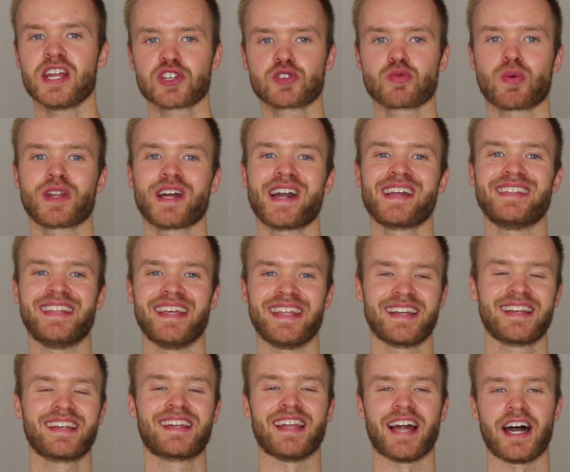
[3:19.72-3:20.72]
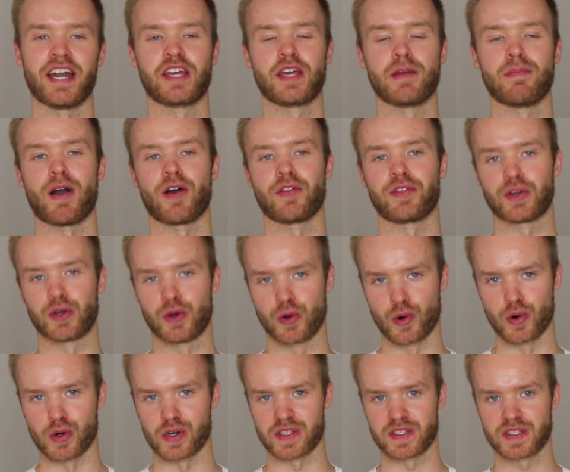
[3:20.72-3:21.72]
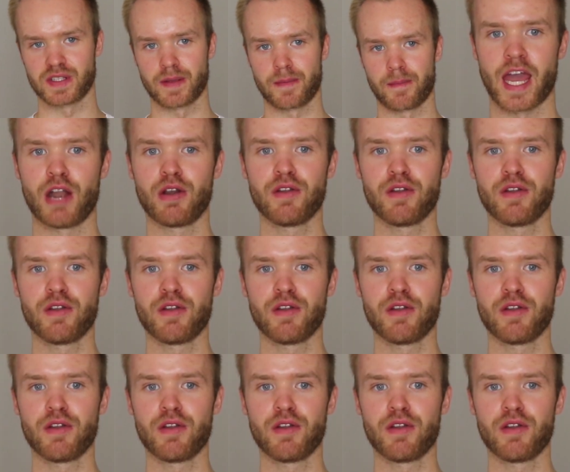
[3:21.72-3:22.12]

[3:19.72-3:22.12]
here's what I didn't like about the course.